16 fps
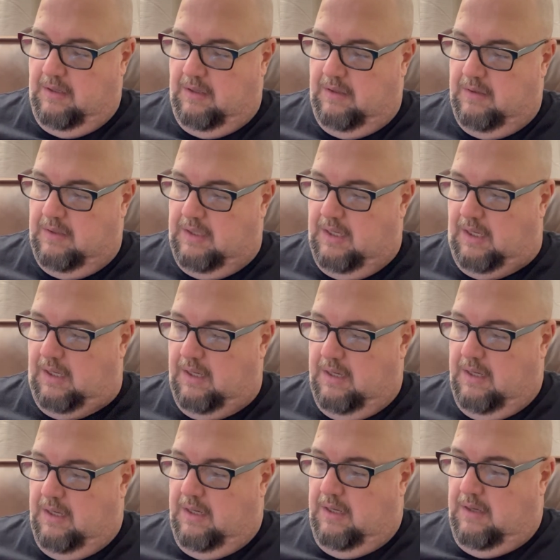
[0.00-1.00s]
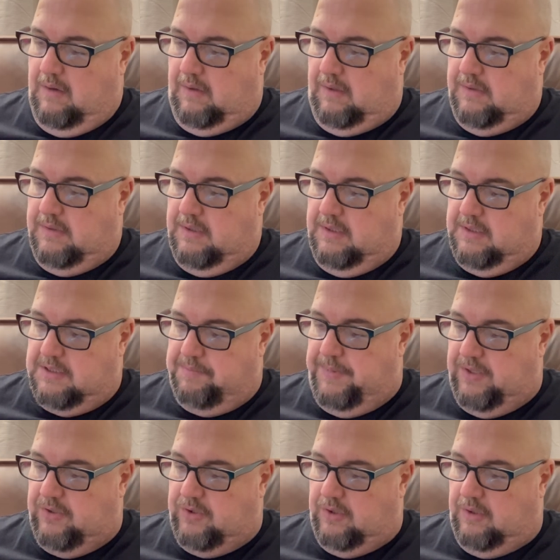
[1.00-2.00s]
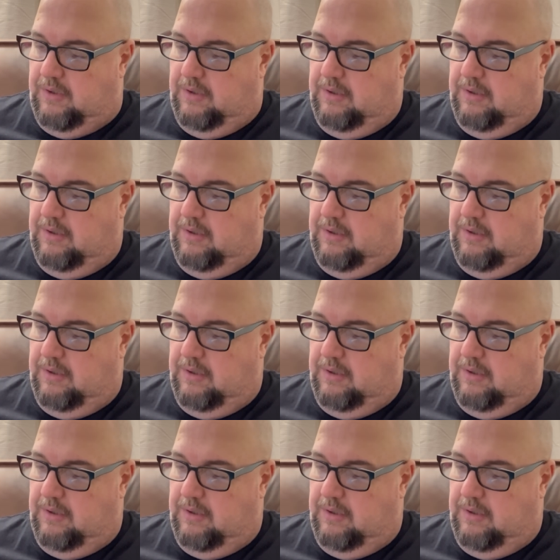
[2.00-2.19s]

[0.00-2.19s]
Okay, isn't this special?